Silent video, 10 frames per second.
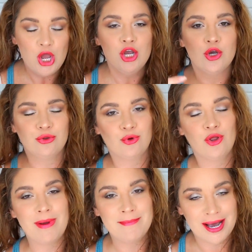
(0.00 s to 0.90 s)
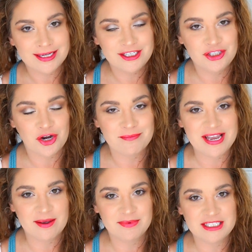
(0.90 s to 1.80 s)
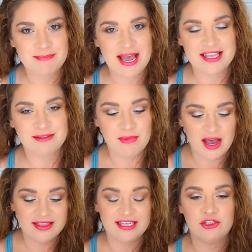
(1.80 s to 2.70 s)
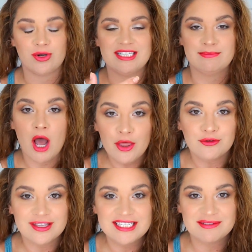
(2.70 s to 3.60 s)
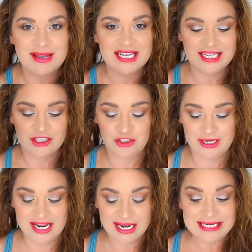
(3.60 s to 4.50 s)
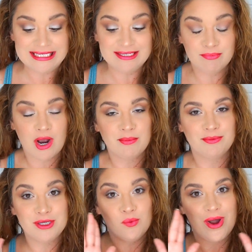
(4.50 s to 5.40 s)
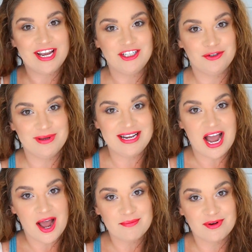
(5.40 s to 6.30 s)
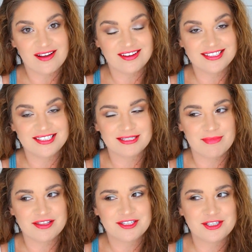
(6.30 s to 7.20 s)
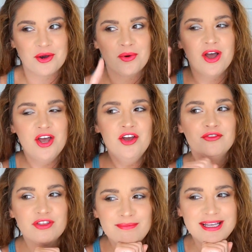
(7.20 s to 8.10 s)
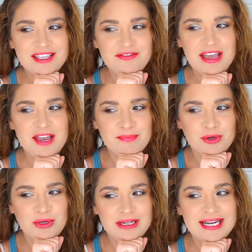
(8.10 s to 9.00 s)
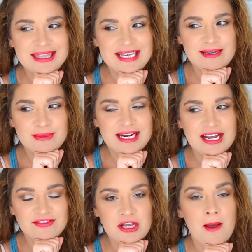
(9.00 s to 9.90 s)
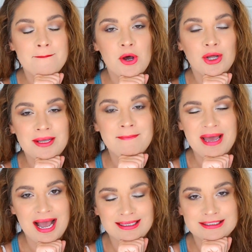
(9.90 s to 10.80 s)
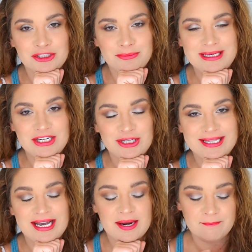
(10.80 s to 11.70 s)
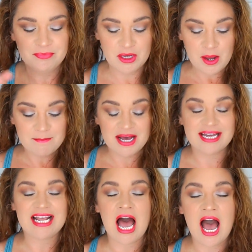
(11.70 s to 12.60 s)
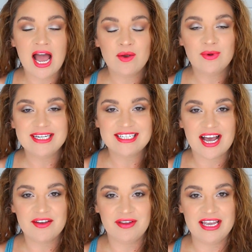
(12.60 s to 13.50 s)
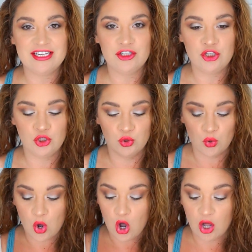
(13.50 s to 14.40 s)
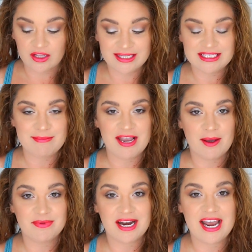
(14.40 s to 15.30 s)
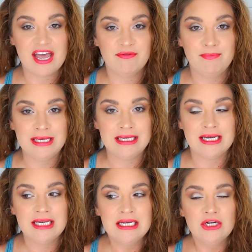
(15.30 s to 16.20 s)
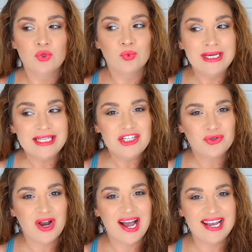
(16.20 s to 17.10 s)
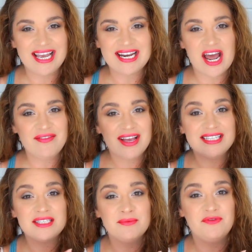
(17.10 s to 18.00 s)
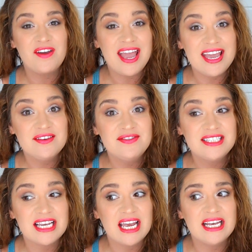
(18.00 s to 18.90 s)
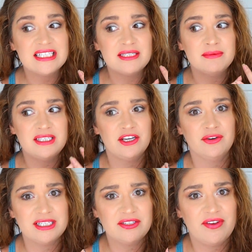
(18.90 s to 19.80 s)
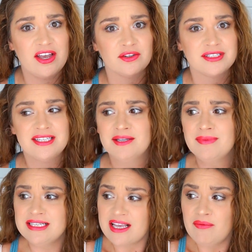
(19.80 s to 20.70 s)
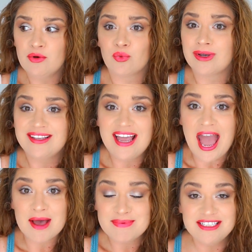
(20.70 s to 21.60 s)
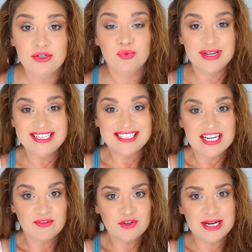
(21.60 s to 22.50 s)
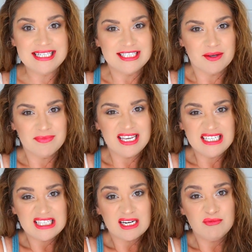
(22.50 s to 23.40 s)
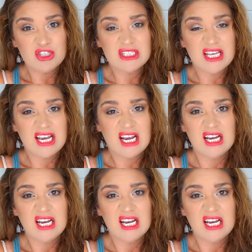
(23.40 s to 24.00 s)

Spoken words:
go through all my Boxycharm makeup this past month and try some other things in my collection, and I did probably way too many eye products this month, so for the month of April, I think I'm gonna have to pull it back a little bit on that. But I want to dive into all of this makeup that I have been really trying, and I've had some faves and some serious fails. Some things I've been really happy to rediscover, and some things that I'm just like,